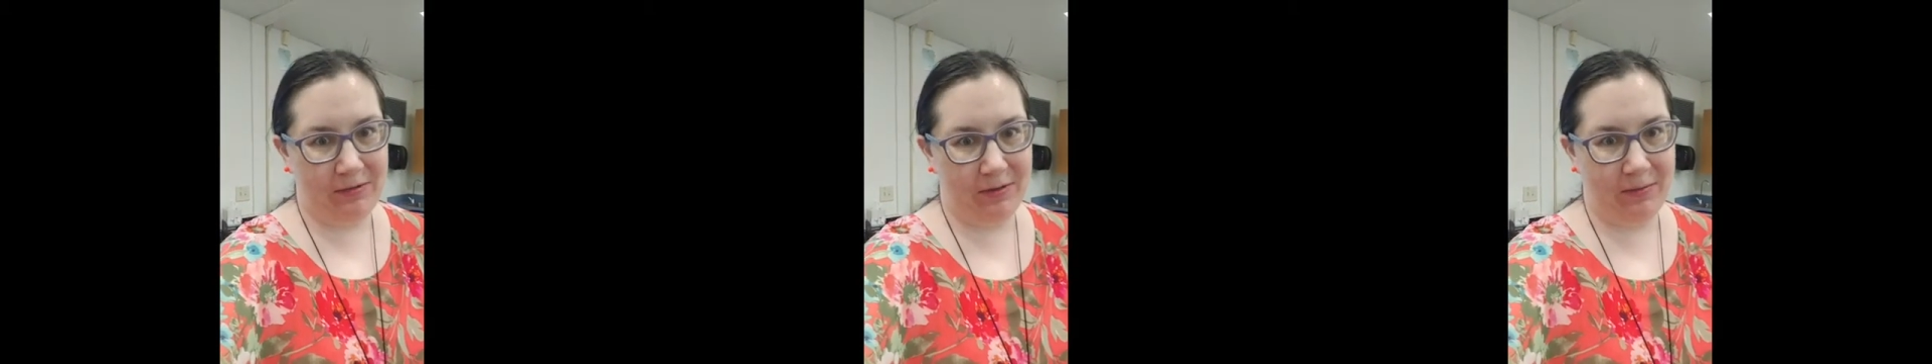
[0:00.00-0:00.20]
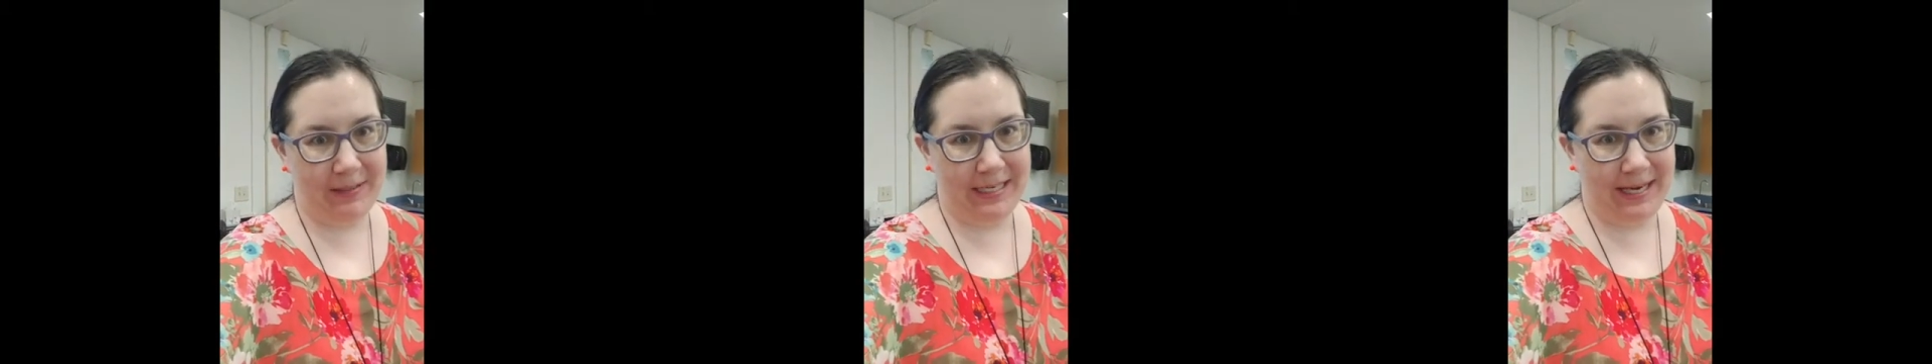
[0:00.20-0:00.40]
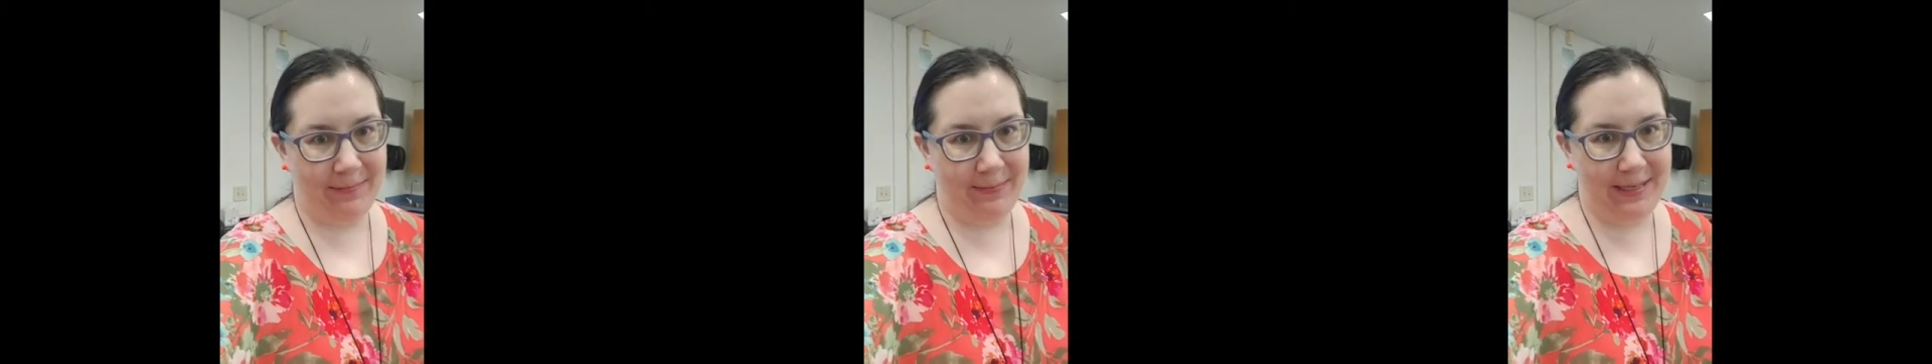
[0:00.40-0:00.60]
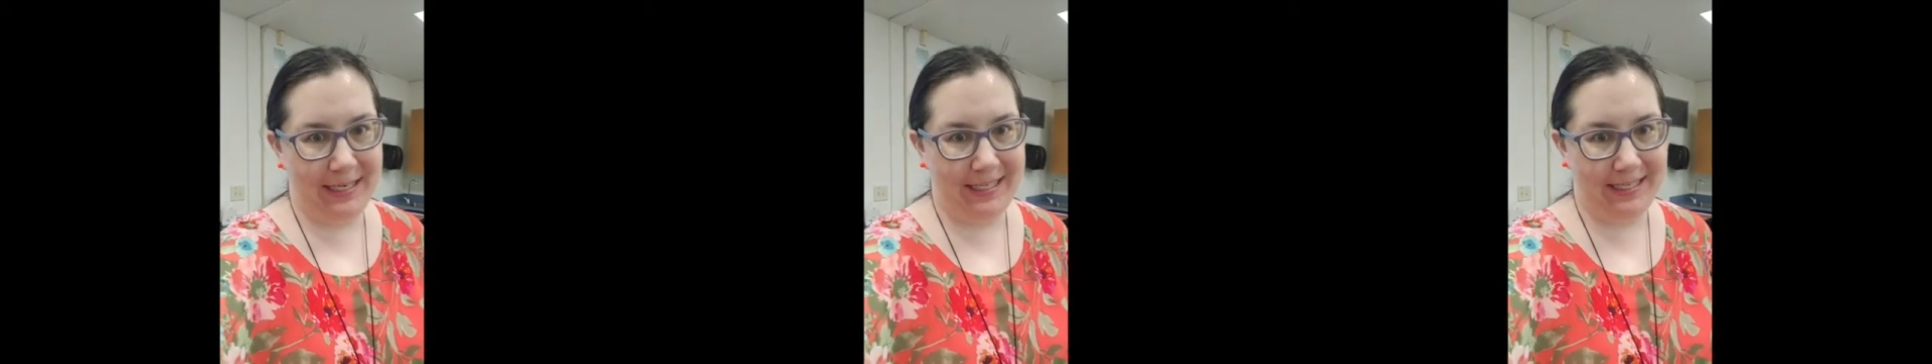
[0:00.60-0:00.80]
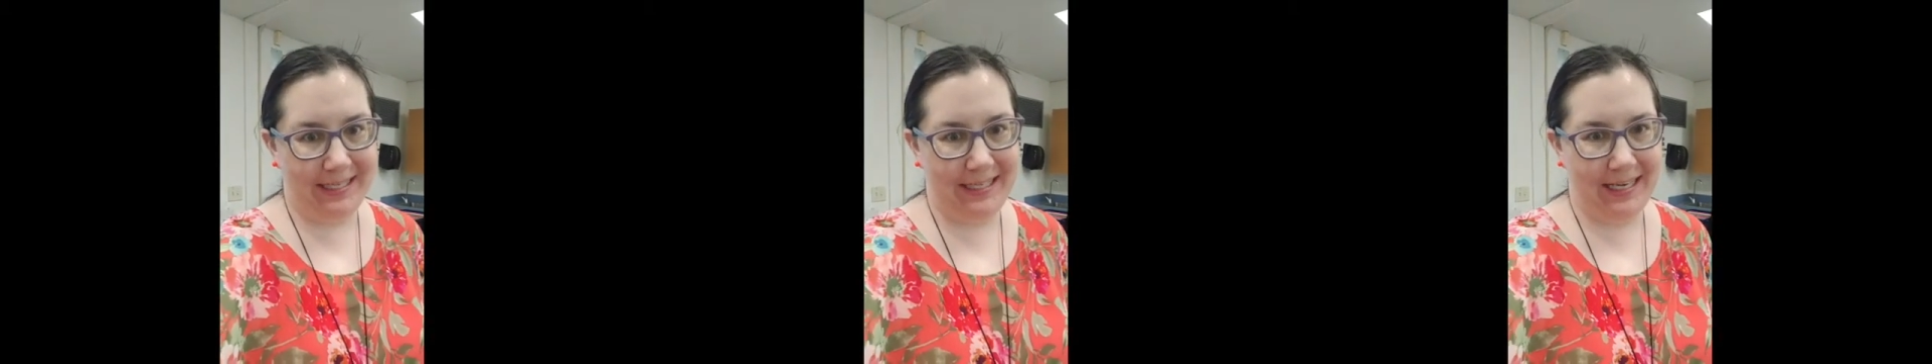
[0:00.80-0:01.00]
with what's
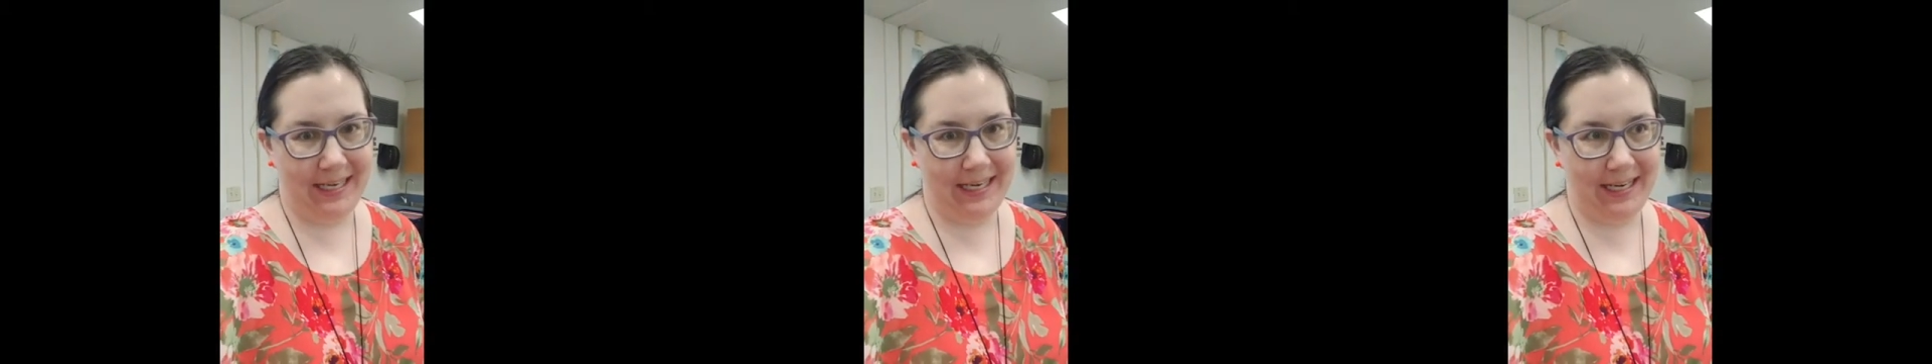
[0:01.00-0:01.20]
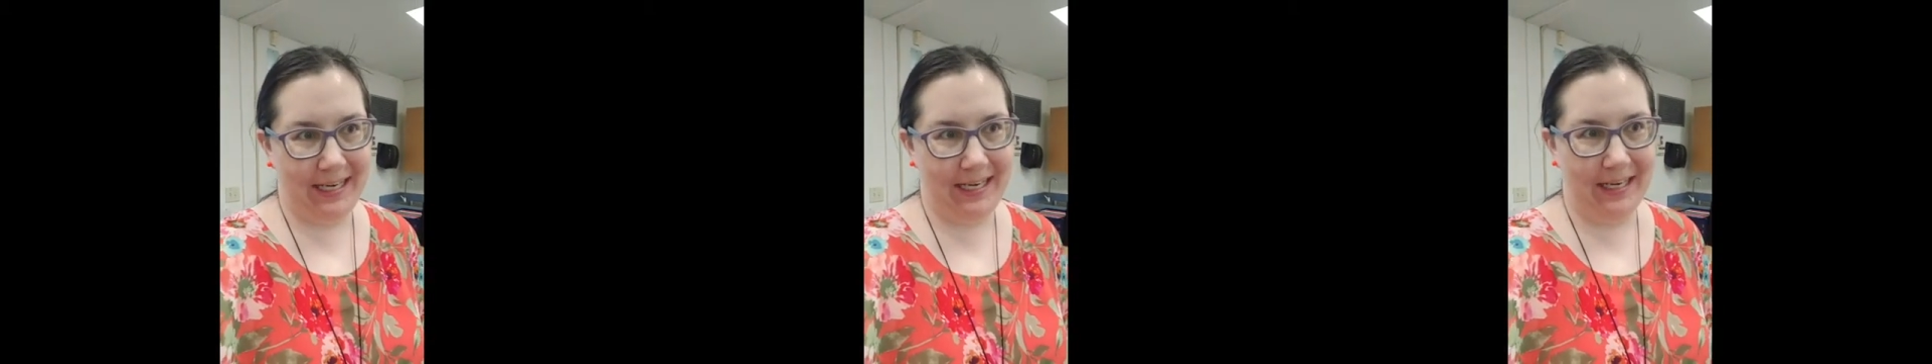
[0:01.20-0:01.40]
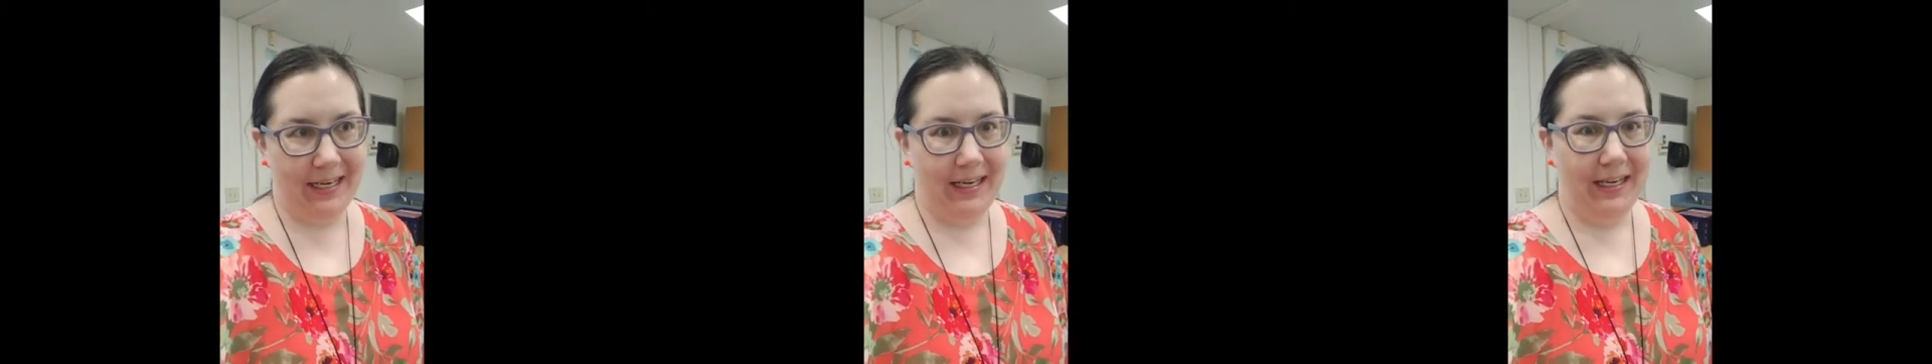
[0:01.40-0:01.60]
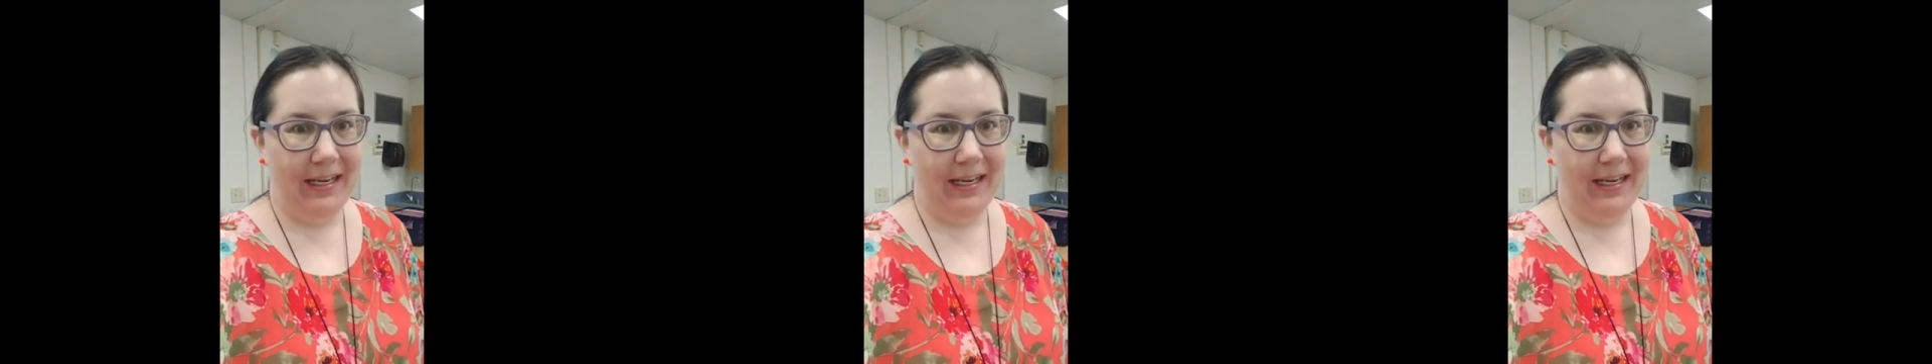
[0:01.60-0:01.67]
happening today.